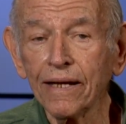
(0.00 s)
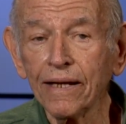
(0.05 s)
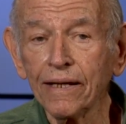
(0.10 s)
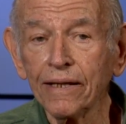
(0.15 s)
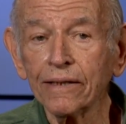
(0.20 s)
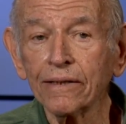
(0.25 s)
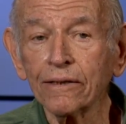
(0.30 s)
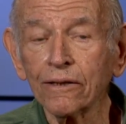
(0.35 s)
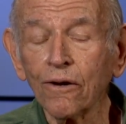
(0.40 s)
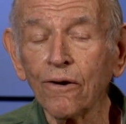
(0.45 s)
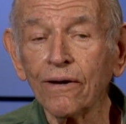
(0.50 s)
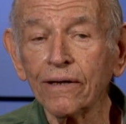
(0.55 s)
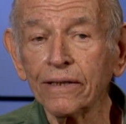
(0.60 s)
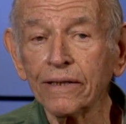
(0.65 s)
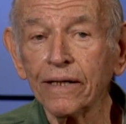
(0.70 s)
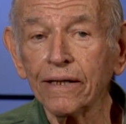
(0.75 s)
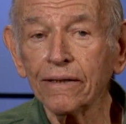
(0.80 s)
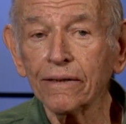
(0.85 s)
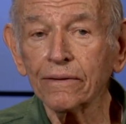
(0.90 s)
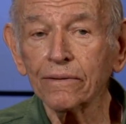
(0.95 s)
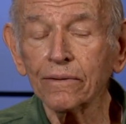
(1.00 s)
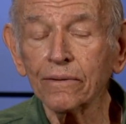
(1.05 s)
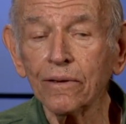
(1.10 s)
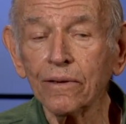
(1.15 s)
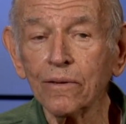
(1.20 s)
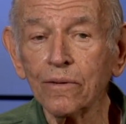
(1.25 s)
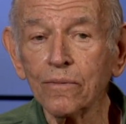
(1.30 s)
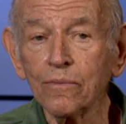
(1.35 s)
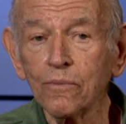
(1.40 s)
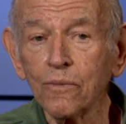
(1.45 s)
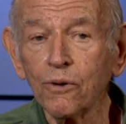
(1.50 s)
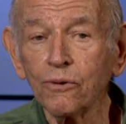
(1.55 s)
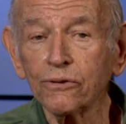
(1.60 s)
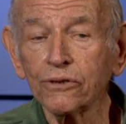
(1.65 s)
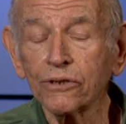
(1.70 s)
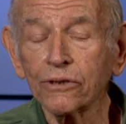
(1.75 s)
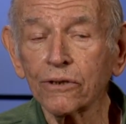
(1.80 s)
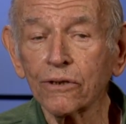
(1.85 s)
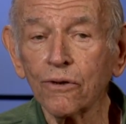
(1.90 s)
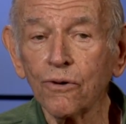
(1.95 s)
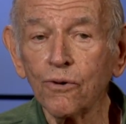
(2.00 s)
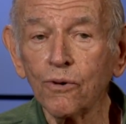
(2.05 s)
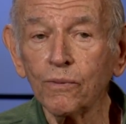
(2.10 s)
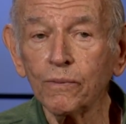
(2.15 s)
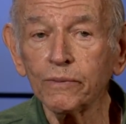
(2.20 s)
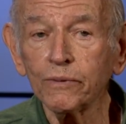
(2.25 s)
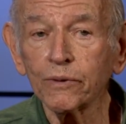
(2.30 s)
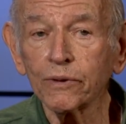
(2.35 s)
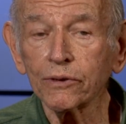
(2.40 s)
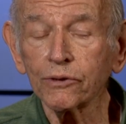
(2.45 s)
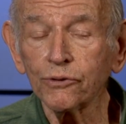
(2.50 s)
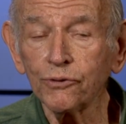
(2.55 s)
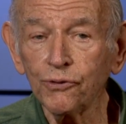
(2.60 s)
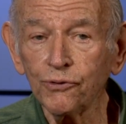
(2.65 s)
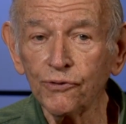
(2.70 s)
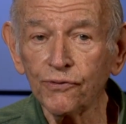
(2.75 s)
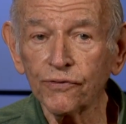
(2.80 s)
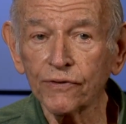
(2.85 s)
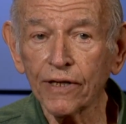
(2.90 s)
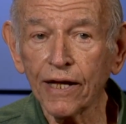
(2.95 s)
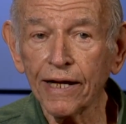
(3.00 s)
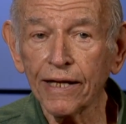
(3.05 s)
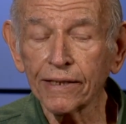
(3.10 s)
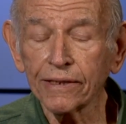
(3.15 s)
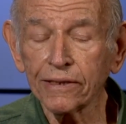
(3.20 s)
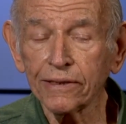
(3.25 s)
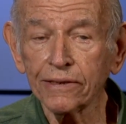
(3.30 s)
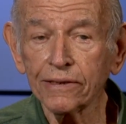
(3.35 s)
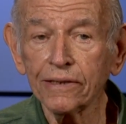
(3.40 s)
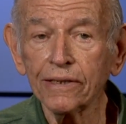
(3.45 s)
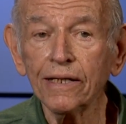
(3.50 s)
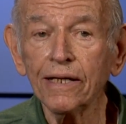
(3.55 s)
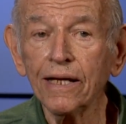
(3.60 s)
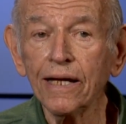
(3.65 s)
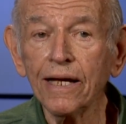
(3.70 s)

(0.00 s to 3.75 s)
In Lawndale, most of the homes were 2 flats.